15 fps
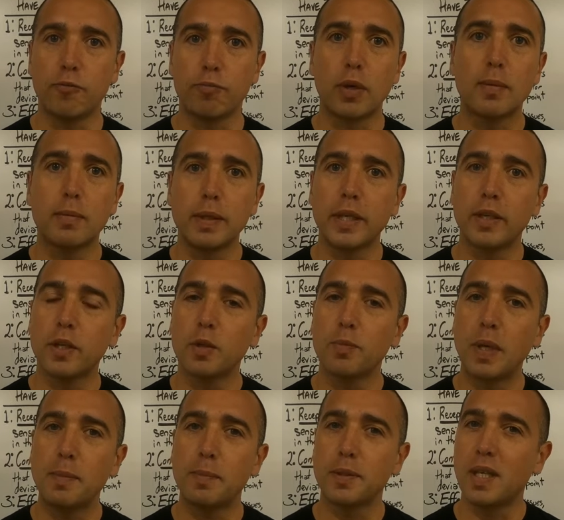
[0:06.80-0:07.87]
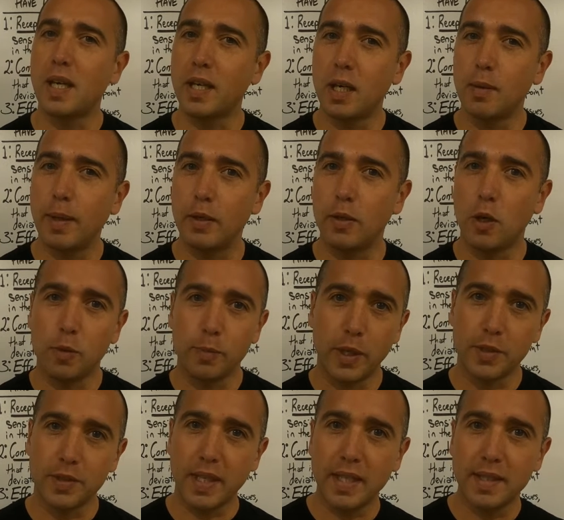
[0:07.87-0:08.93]
you've probably heard people talking about
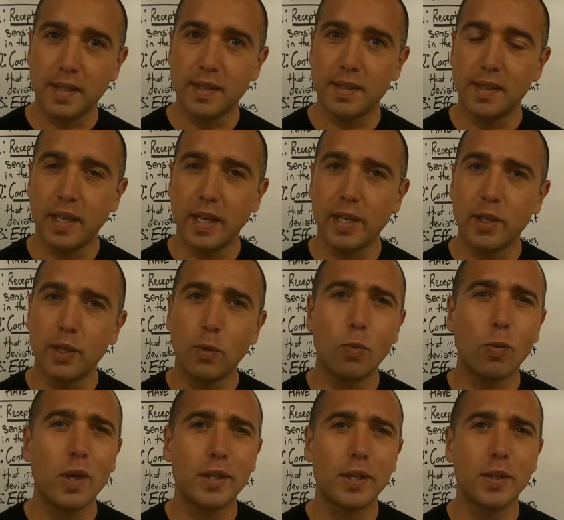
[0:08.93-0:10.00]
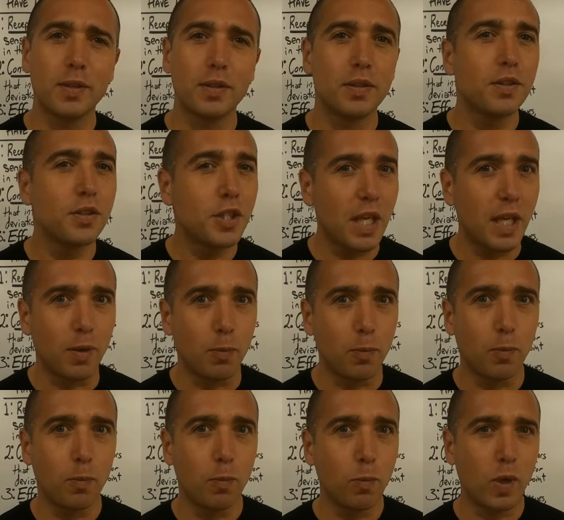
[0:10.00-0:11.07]
homeostasis and wondered, gee,
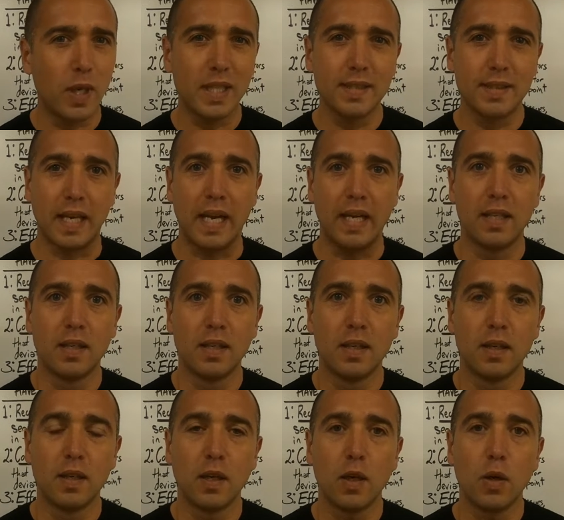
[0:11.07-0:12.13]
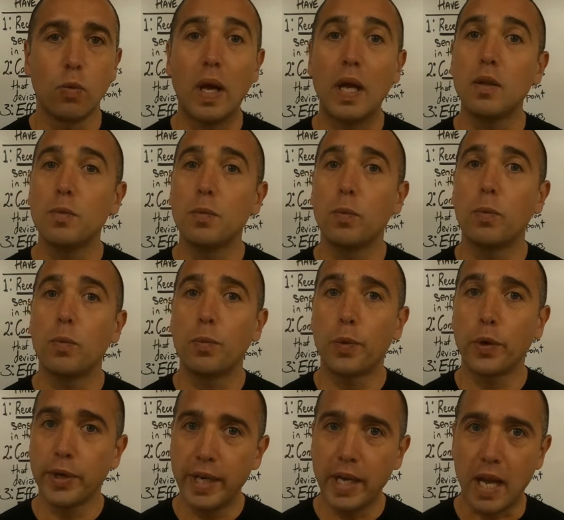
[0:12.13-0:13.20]
what is that? Well,
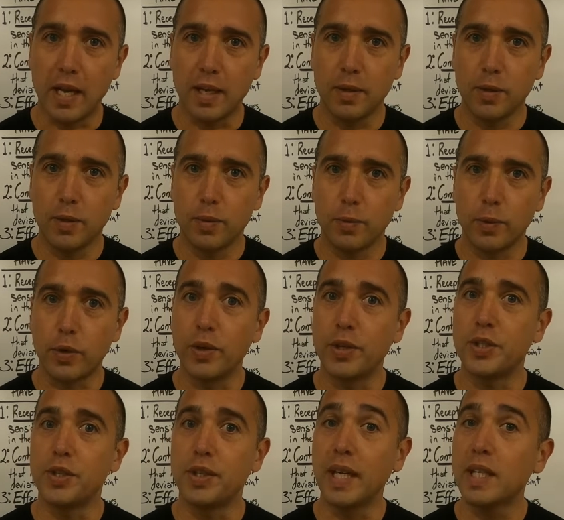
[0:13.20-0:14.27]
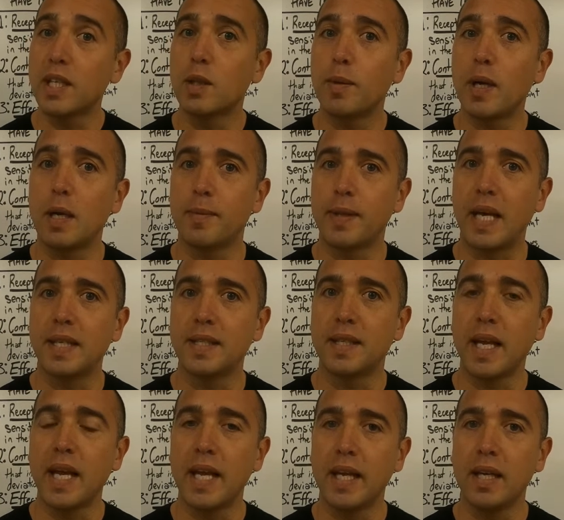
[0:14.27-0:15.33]
worry not, we're going to get to the bottom of that
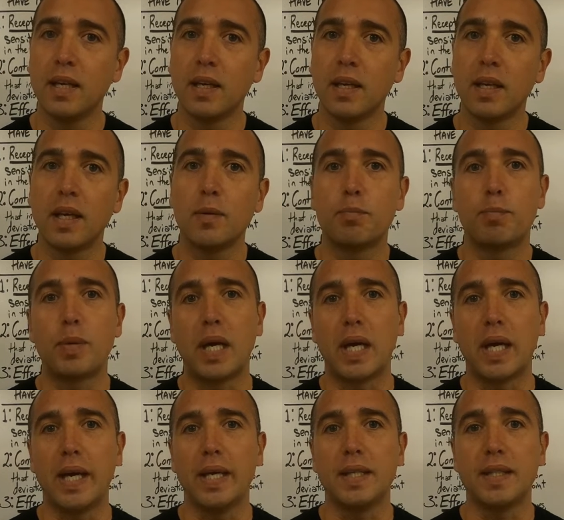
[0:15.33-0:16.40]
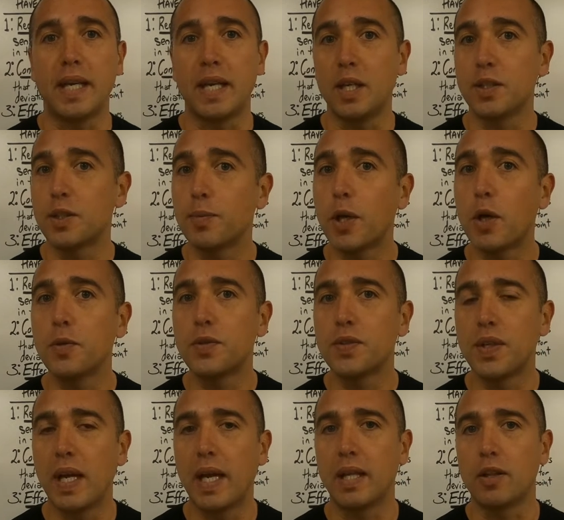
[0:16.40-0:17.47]
today by taking some
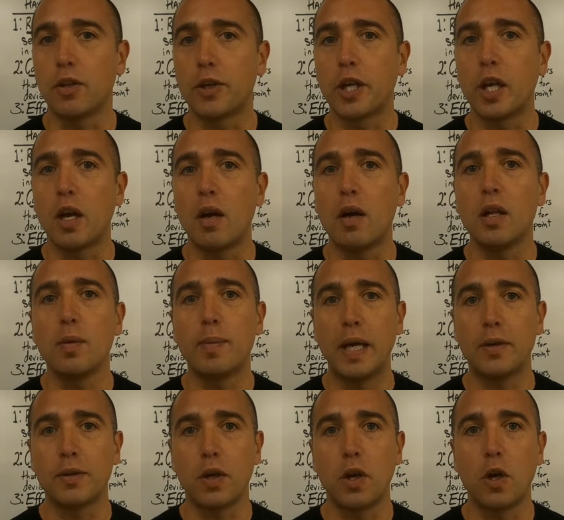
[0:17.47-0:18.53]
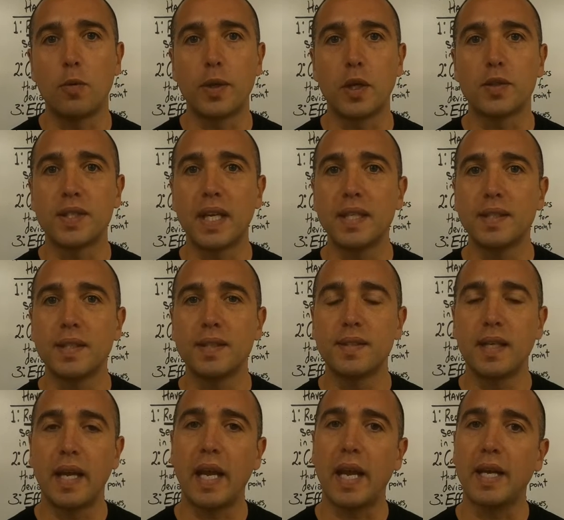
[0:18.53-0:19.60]
notes and learning all about
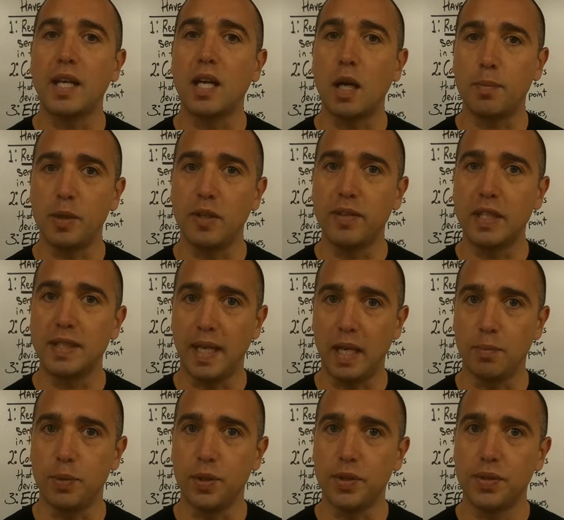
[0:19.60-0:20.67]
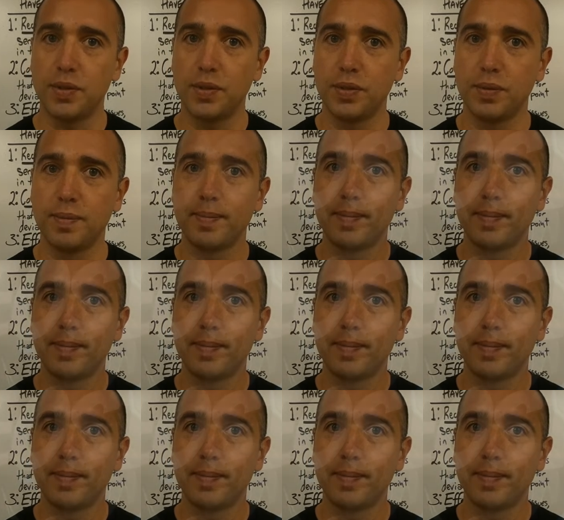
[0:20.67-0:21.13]
homeostasis and a couple of examples.